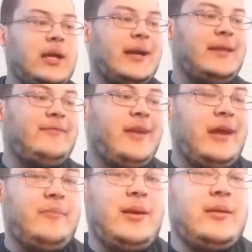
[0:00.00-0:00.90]
I give
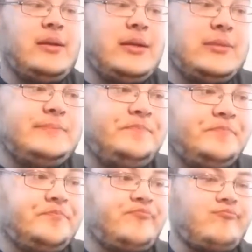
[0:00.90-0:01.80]
that about a
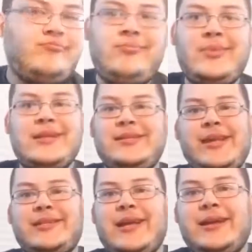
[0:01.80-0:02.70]

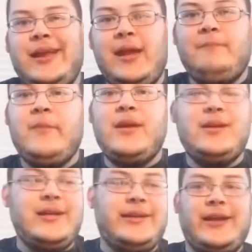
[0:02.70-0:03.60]
6 out of 10.
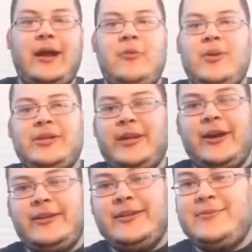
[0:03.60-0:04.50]
It's Taco Bell
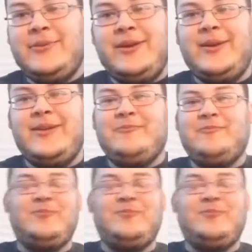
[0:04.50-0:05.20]
sauce. It's pretty good.